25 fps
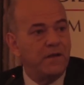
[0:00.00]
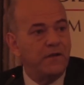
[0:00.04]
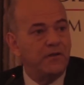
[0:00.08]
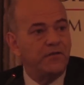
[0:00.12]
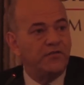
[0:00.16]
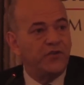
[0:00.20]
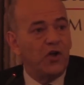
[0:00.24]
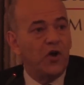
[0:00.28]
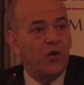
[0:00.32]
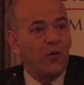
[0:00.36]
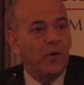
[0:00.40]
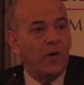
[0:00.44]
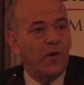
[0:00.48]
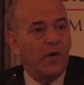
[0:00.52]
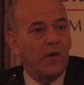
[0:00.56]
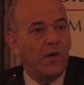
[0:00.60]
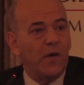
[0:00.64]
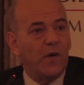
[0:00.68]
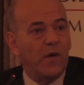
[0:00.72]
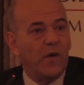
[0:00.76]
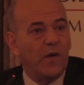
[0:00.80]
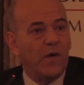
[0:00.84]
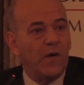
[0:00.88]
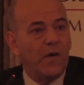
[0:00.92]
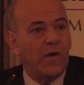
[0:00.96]
So
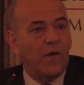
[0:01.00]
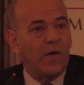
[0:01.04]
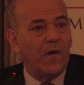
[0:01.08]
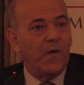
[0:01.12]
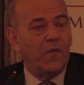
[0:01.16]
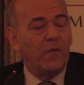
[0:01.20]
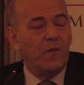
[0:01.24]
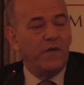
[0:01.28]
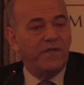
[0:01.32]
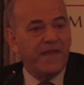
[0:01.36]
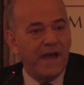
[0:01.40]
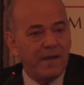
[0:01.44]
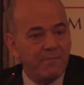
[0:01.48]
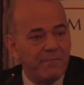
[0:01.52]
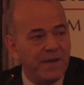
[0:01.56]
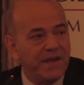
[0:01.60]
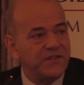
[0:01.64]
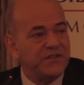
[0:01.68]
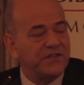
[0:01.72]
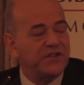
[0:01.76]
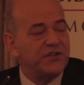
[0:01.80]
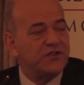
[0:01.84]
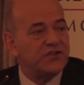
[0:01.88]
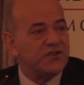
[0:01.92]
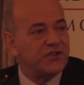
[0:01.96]
with that
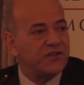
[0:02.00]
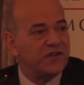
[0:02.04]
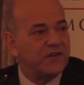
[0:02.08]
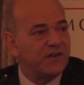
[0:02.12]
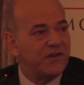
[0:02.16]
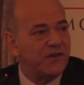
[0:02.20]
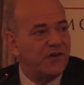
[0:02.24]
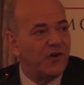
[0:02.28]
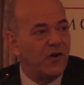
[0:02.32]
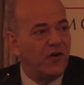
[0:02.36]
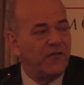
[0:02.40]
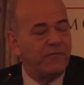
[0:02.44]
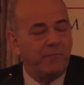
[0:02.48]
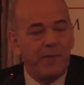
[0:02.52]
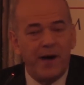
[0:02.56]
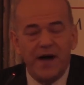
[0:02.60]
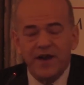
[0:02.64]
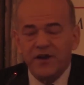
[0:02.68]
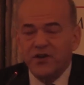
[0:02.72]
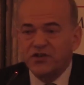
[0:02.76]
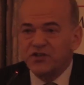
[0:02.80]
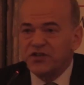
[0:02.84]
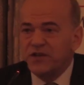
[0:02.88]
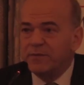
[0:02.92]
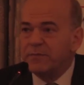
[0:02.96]
message of
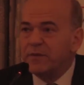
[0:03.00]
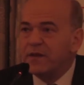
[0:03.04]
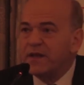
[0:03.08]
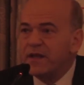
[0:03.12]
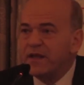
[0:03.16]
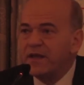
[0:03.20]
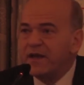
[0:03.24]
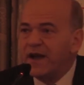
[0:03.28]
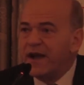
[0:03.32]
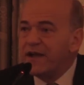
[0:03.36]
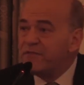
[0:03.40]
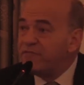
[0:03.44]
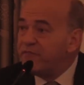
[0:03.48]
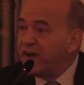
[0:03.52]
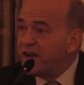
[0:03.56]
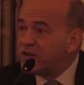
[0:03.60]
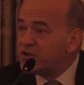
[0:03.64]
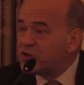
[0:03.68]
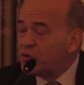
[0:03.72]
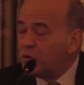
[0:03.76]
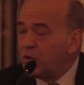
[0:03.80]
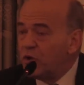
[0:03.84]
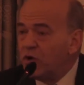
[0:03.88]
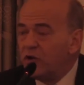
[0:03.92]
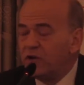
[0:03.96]
partnership, I
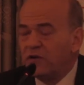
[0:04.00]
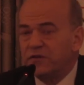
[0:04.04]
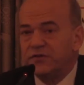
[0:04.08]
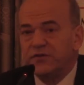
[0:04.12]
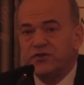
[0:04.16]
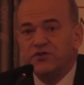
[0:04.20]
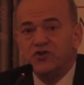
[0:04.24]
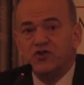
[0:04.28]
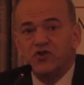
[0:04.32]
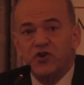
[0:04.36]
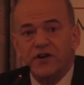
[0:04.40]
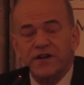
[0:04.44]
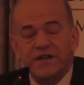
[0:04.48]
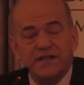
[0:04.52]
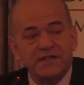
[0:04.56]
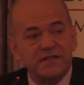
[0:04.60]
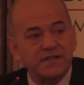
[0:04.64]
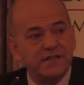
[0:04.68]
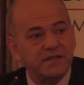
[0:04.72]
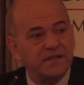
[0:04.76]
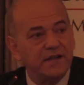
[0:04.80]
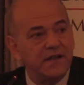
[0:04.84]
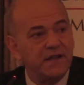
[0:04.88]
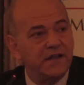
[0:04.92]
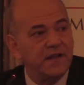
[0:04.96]
invite you all to join
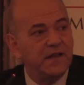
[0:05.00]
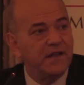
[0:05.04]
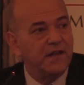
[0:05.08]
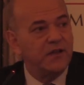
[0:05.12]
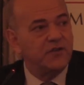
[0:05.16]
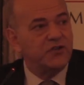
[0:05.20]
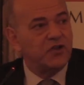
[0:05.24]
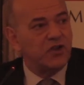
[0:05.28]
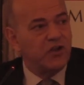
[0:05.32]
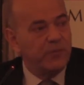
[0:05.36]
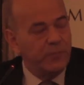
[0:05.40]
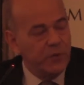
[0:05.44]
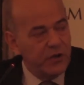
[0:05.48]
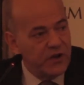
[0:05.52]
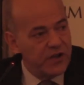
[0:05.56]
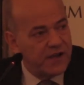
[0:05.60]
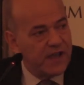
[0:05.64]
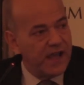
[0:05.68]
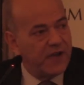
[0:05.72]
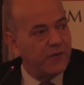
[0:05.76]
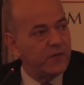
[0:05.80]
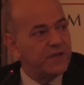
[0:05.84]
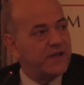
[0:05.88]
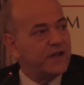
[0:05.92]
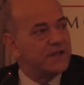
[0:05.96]
us, to
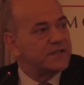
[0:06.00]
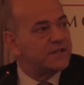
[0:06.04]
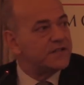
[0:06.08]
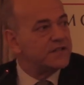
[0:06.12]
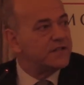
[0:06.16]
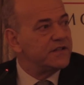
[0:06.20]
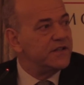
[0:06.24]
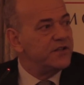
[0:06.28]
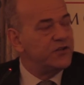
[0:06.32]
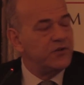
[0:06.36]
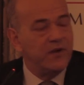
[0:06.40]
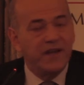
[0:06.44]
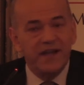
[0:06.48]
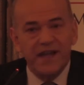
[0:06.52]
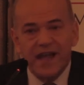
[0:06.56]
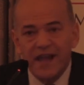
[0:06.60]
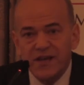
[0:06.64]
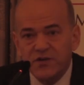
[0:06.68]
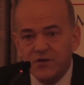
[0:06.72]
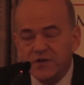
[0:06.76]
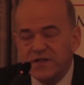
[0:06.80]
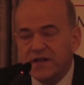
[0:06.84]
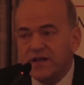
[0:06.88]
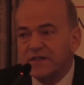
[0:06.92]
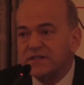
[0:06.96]
communicate with us, to
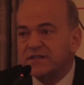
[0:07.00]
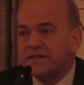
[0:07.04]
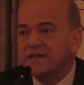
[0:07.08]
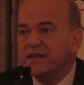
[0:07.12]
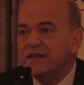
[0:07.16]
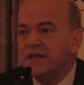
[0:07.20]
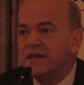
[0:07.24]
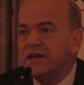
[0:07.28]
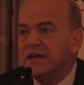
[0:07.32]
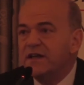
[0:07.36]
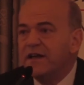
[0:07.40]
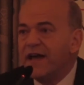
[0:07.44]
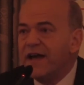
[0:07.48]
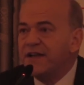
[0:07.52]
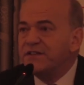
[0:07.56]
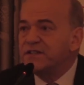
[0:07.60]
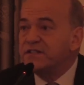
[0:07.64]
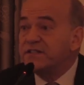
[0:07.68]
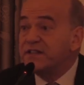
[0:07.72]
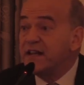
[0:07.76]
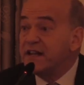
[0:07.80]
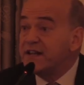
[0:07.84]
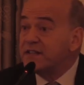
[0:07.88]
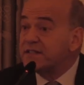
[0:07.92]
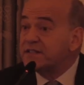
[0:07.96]
engage with us, and
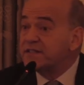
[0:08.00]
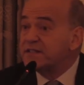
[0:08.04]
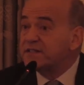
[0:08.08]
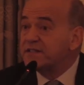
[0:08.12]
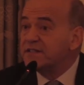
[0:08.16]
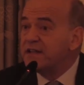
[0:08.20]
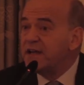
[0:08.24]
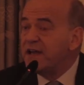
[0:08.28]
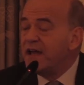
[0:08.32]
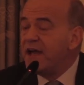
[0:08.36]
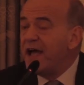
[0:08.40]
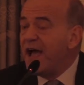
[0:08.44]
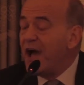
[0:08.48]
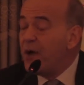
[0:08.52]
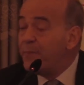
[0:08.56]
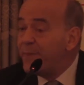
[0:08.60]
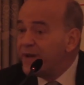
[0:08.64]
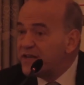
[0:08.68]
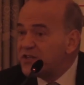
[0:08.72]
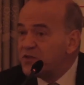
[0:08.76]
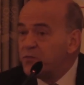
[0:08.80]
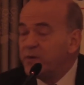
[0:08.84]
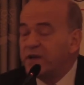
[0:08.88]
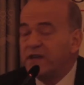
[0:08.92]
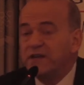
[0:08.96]
to tell us how
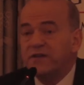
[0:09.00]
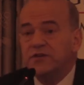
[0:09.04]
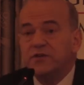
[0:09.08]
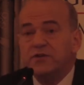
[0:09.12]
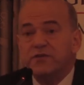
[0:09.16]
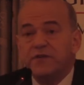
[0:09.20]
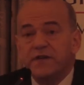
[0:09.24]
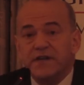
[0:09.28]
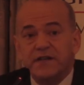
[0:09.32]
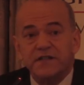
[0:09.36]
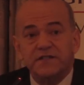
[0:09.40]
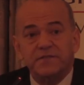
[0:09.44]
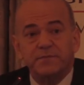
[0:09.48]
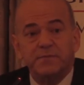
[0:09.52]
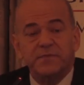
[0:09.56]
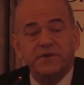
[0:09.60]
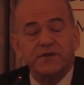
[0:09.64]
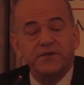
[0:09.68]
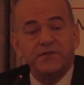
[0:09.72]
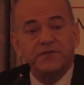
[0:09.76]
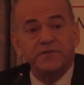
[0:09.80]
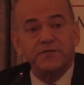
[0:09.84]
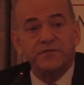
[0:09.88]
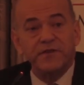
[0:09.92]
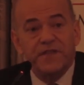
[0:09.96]
better we can do things,
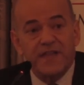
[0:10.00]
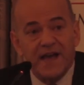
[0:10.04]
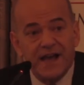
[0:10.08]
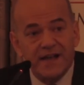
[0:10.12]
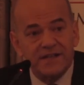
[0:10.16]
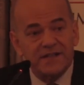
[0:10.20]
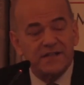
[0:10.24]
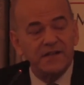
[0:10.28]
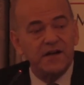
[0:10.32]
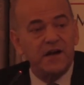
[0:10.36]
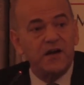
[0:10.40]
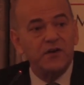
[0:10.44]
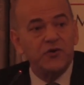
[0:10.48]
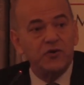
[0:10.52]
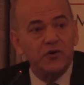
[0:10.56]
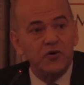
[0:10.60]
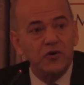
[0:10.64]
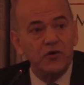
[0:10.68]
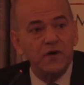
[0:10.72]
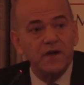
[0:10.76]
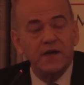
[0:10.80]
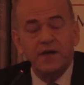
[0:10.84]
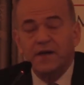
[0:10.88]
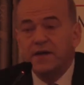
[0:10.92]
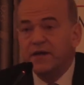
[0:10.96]
because for that our
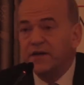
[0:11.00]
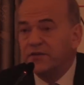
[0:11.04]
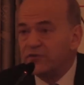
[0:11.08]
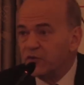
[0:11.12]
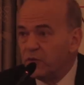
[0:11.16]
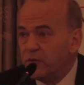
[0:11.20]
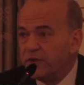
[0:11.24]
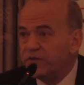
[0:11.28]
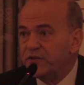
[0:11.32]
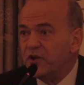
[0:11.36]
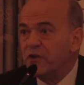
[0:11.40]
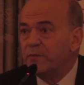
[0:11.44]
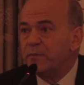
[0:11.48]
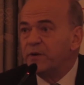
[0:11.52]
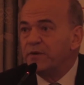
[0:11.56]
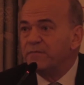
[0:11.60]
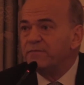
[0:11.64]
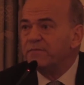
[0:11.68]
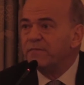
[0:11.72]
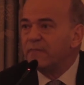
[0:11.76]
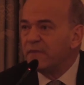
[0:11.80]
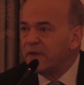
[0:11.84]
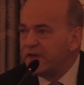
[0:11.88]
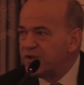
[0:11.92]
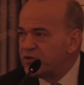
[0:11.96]
door is always open.
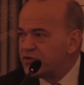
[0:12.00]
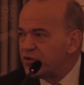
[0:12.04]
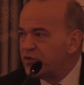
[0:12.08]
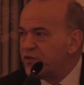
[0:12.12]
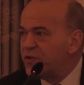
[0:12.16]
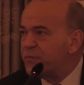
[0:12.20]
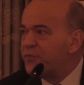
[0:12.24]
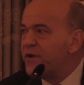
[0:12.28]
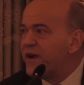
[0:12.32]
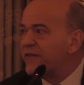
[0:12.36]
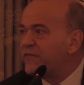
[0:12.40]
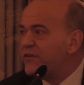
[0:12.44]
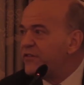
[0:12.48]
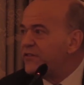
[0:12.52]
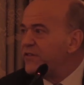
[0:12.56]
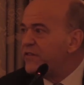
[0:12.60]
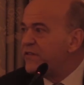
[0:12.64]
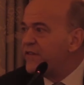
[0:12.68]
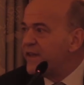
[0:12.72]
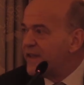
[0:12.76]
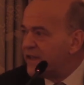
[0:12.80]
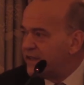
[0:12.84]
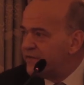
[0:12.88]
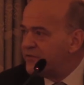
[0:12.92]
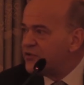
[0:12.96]
Enjoy the breakfast
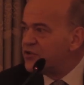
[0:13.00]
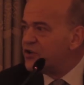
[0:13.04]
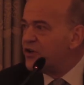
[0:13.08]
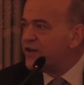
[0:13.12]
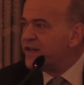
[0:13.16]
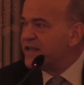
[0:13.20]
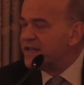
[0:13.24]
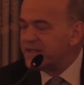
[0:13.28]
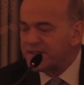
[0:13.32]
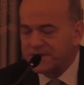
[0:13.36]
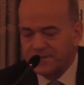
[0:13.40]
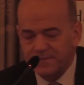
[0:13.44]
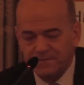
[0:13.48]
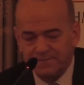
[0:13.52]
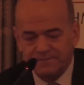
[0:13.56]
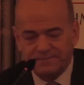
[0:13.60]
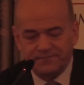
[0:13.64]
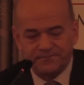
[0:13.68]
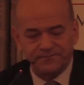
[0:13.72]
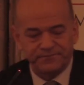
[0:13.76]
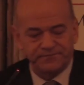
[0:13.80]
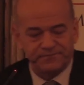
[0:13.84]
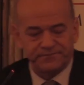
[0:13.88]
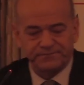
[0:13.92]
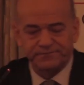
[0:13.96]
and thank you for joining
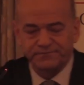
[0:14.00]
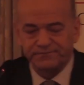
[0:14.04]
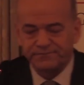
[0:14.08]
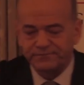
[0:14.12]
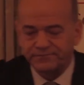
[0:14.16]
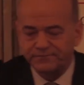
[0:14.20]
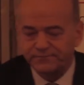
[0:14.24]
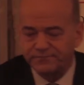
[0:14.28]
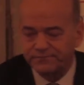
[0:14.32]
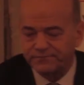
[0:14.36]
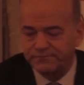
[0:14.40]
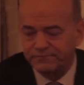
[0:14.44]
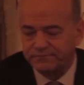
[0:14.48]
us.